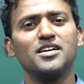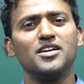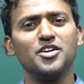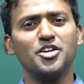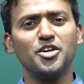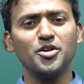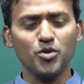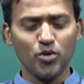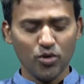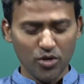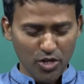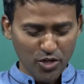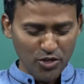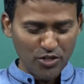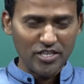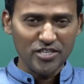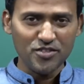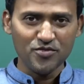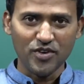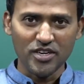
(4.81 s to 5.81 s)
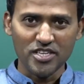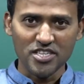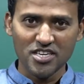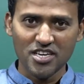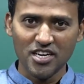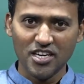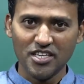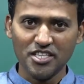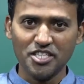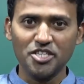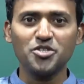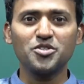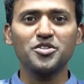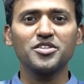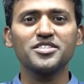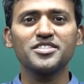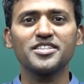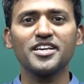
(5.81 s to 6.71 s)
You know Newton's first law, Newton's